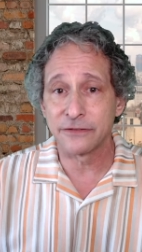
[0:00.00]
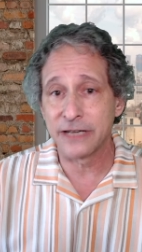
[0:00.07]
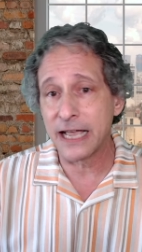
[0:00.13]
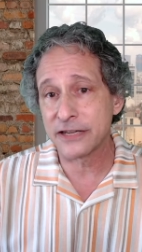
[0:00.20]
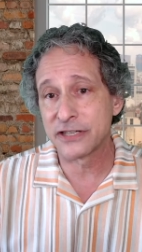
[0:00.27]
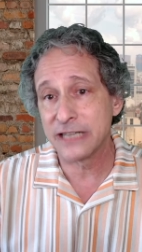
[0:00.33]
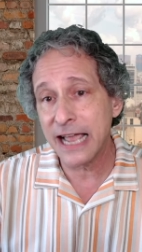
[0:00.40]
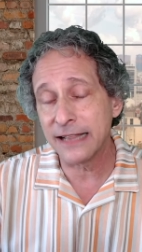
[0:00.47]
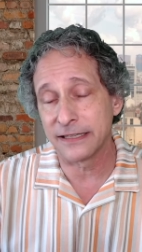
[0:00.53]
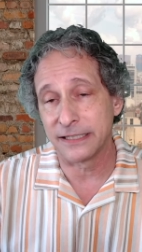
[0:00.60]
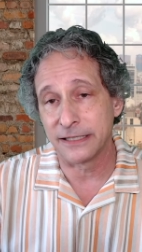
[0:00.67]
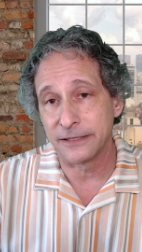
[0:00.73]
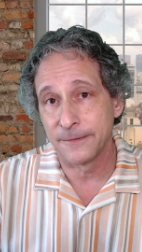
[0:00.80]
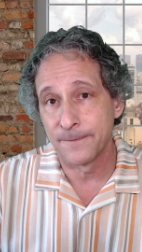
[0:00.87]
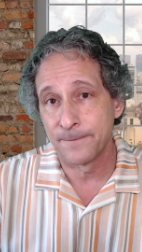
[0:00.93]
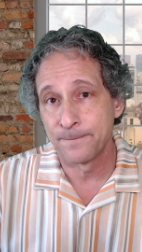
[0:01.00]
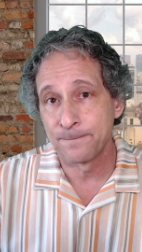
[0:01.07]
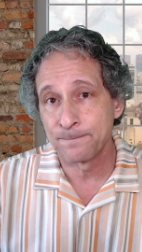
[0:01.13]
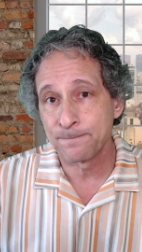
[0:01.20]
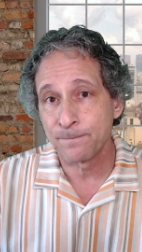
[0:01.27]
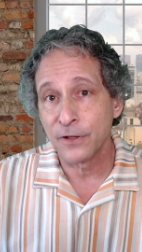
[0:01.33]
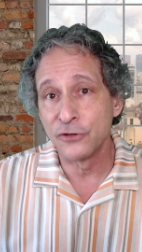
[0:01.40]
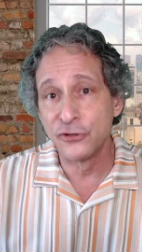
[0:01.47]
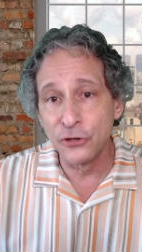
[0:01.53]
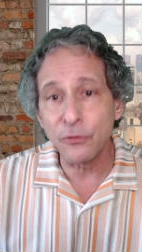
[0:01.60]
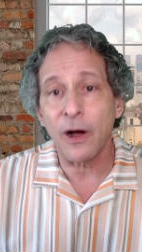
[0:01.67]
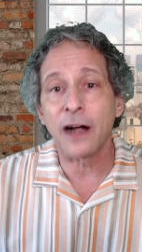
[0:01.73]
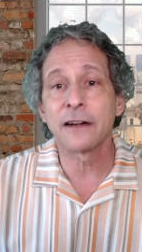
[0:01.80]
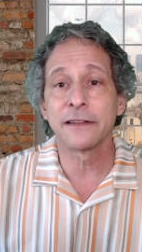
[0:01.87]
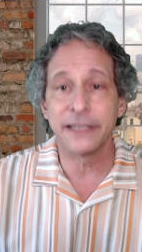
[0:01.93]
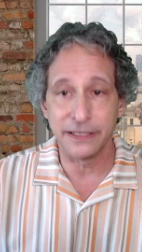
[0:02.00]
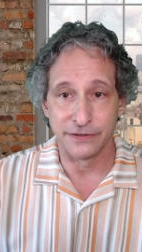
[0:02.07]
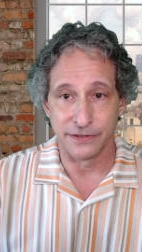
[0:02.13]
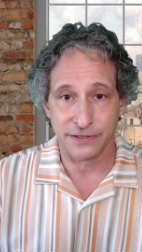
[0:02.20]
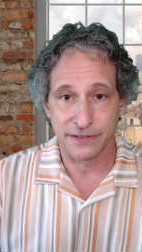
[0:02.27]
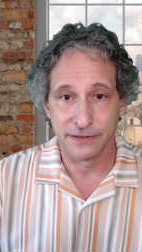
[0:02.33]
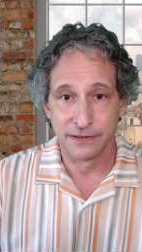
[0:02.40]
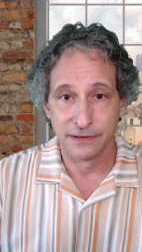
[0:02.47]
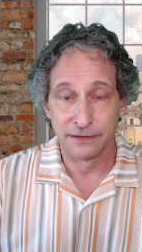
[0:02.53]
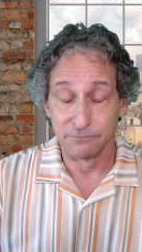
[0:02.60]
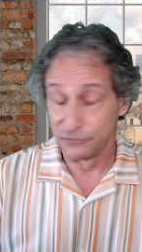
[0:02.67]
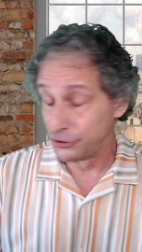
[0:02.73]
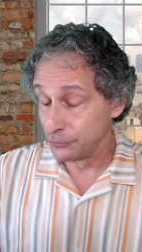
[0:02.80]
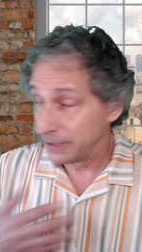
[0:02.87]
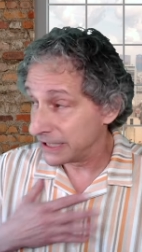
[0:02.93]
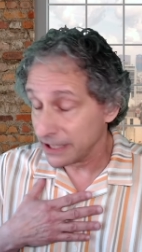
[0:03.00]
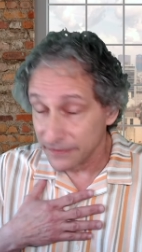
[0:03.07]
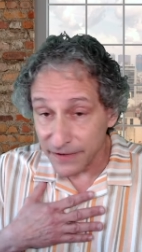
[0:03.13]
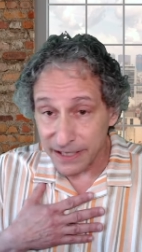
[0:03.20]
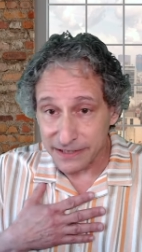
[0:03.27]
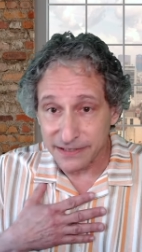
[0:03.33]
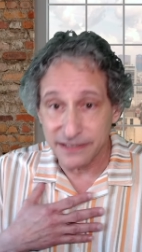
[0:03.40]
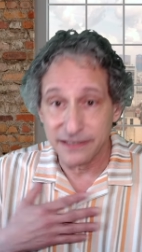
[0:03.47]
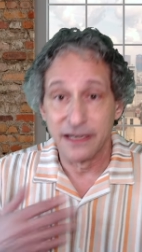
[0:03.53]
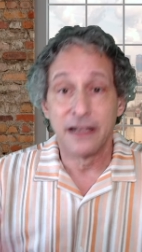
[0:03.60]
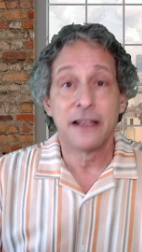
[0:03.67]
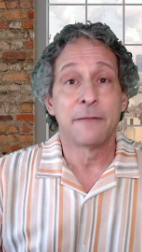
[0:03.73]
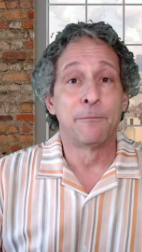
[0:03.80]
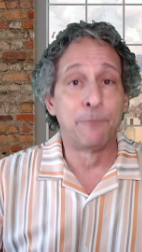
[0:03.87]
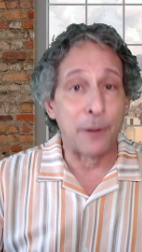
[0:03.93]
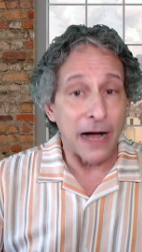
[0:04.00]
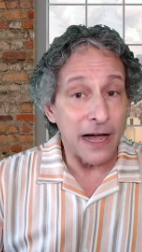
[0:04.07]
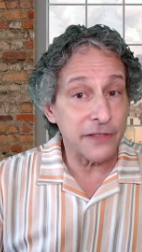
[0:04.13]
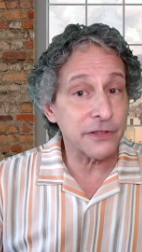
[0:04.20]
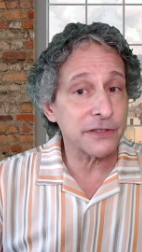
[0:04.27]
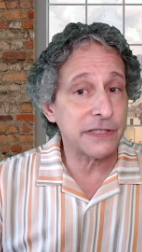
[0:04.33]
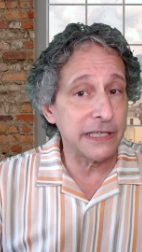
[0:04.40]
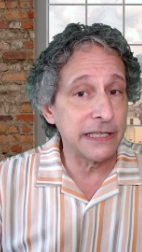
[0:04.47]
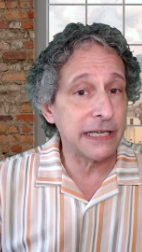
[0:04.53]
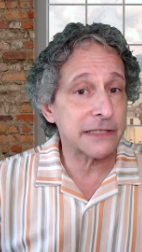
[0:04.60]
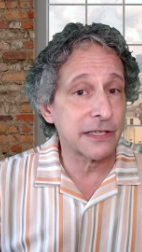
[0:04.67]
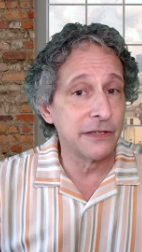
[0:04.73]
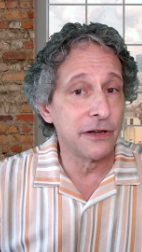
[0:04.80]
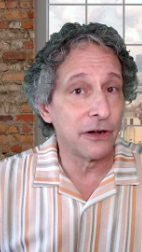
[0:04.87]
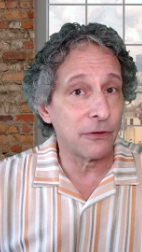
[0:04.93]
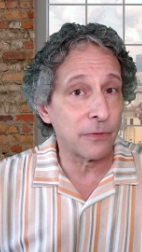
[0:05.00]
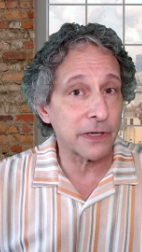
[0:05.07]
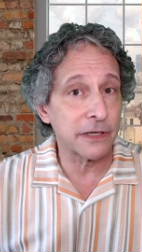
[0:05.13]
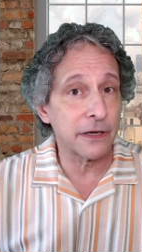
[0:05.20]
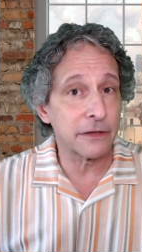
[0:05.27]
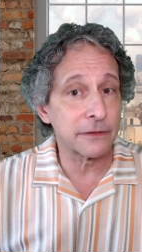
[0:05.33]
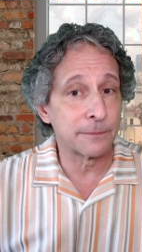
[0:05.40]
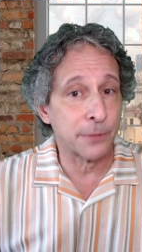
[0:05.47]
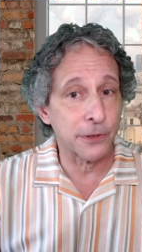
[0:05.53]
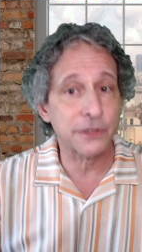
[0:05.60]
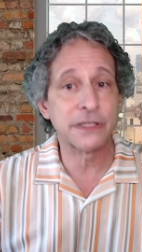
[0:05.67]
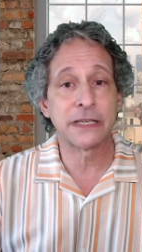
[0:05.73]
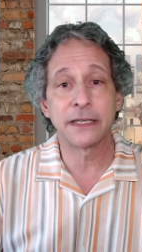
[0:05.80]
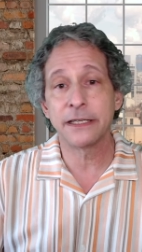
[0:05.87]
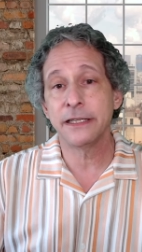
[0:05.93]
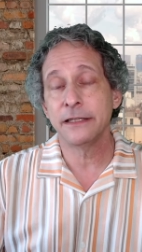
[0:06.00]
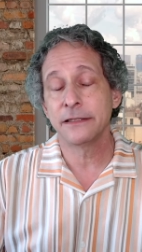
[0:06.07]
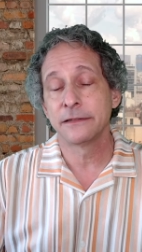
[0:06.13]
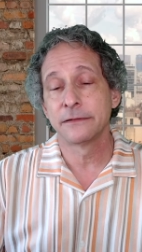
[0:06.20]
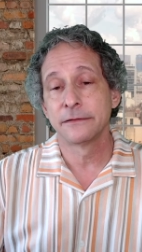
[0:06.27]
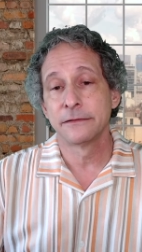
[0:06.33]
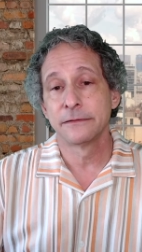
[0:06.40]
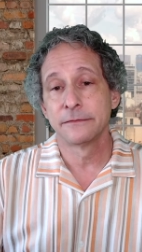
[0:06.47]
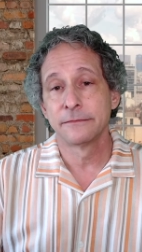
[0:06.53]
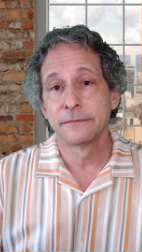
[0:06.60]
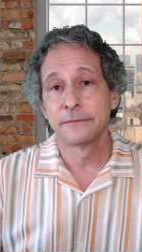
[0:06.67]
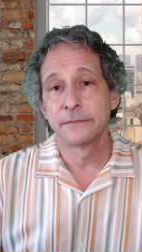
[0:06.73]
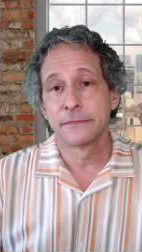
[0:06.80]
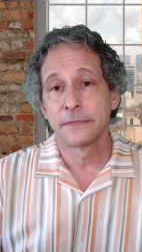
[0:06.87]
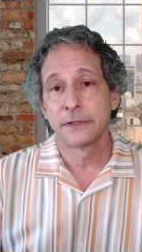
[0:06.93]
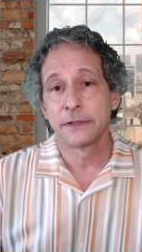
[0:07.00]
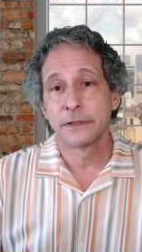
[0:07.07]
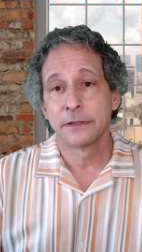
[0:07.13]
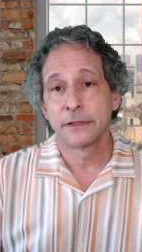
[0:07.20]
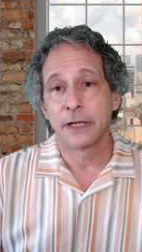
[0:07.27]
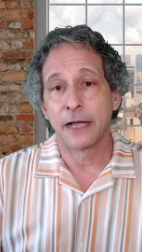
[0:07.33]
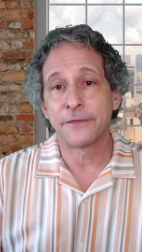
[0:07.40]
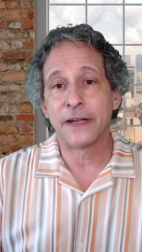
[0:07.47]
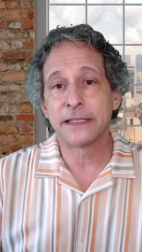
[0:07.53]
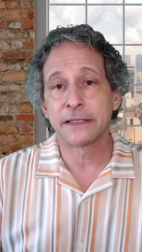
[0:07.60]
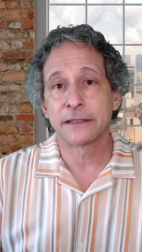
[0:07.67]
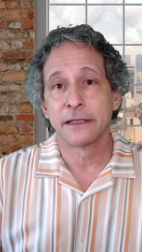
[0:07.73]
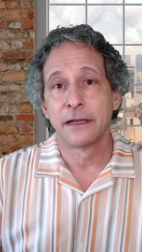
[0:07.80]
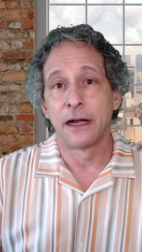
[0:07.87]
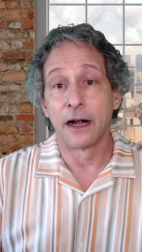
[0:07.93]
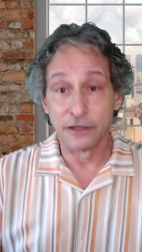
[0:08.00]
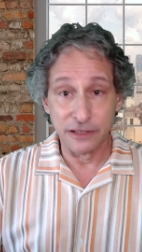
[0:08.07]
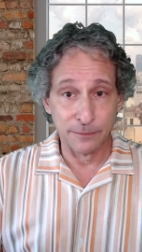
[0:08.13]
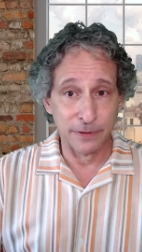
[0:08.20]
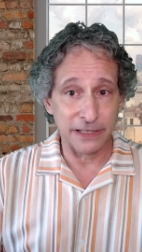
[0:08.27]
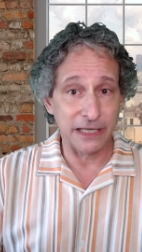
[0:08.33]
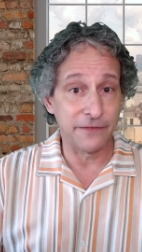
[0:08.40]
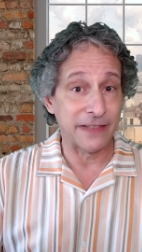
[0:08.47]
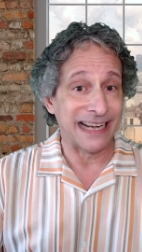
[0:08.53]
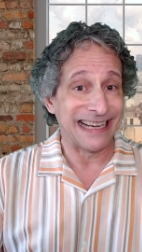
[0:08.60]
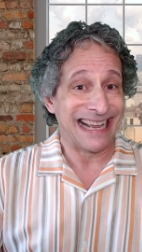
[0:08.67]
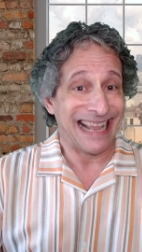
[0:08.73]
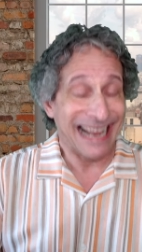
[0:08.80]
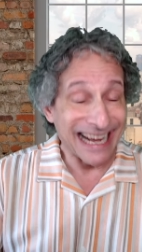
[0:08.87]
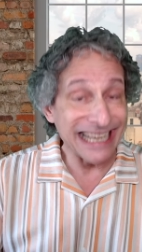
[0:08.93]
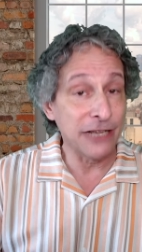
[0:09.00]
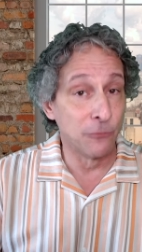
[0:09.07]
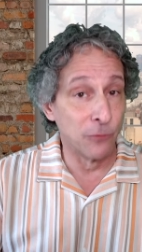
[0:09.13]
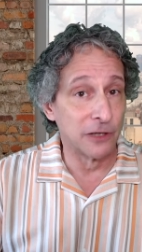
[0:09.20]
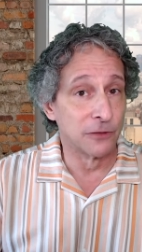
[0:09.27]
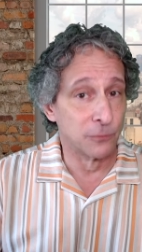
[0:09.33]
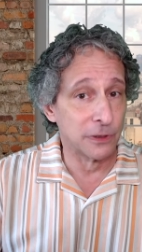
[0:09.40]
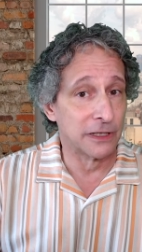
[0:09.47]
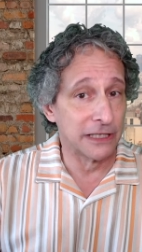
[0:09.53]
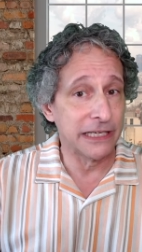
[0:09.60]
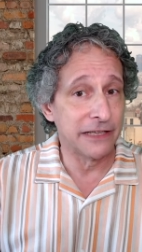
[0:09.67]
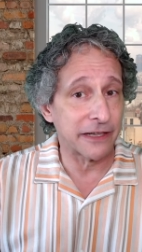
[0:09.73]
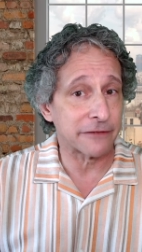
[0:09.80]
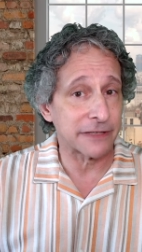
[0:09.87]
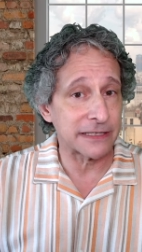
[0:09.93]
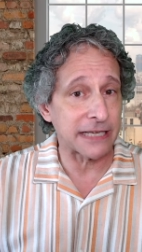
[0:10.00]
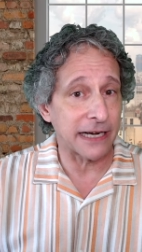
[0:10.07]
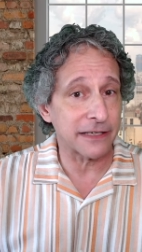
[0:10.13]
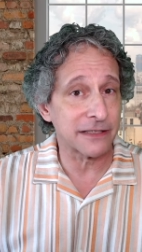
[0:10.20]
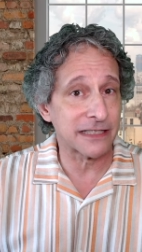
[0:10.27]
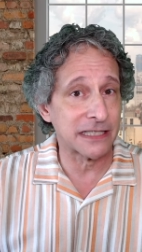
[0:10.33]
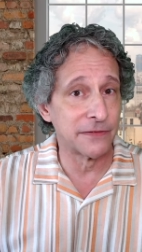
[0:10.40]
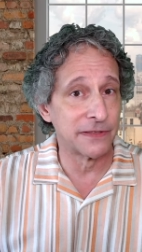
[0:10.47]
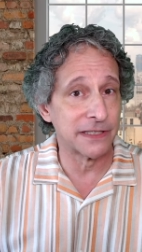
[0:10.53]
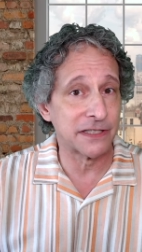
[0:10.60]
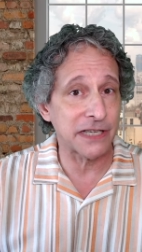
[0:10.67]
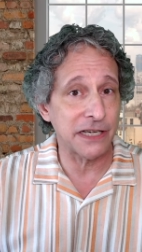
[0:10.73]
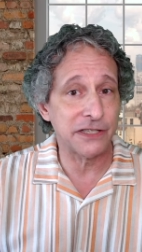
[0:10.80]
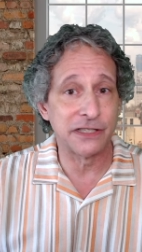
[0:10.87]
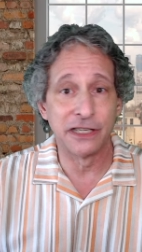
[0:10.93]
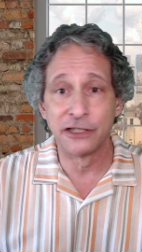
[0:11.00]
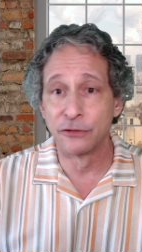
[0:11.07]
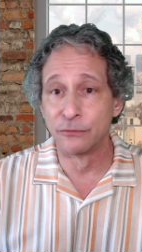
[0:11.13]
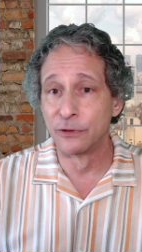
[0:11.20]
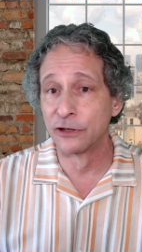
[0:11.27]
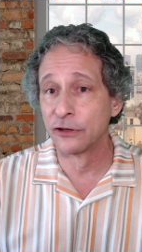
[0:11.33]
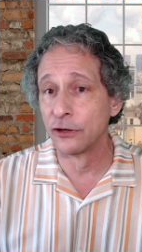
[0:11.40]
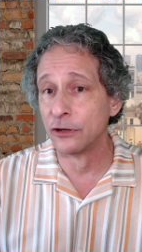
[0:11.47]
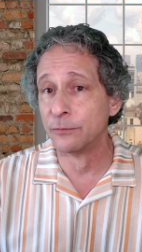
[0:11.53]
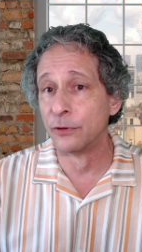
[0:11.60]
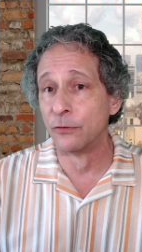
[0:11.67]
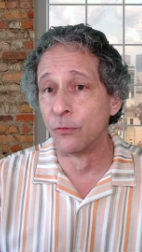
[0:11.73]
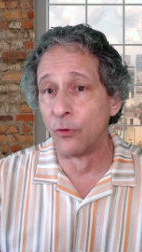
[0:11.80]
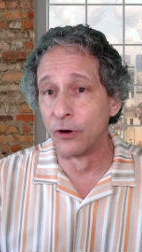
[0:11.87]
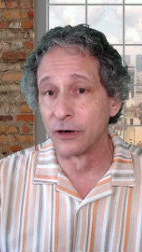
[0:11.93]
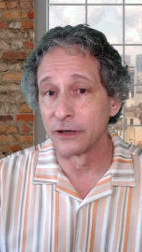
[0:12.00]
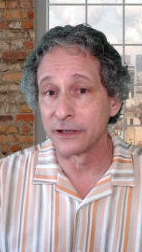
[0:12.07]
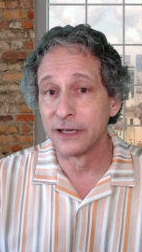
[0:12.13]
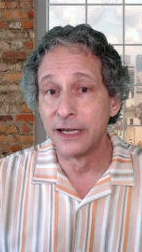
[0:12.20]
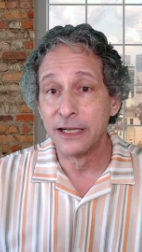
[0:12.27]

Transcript: or nationality. Do our leaders, do any of us, bother to get to know one another personally? I find it hard to believe that anyone would lead their entire civilization into a global war